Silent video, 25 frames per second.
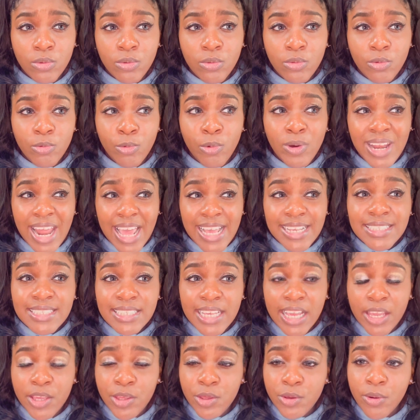when I
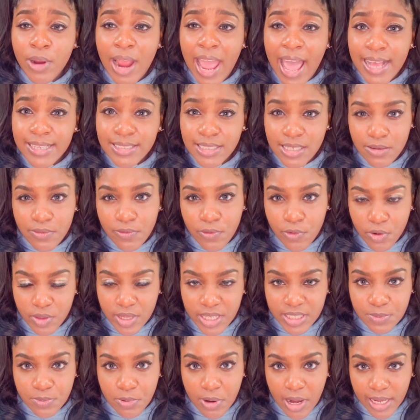say you're asking for
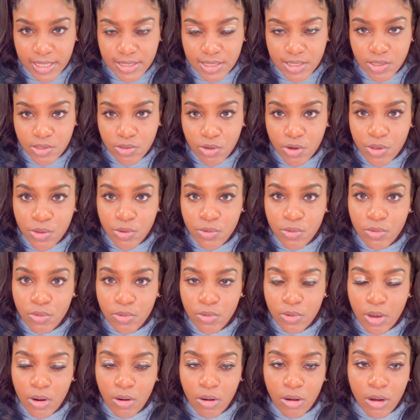these prices, or you
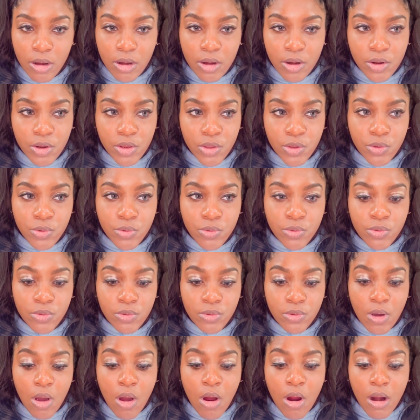
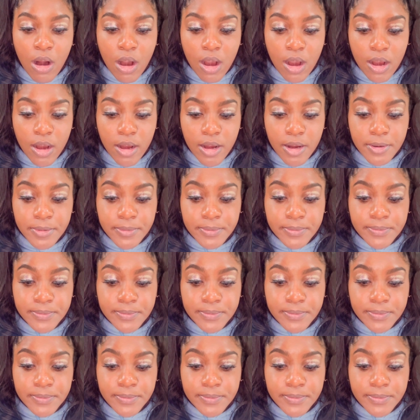are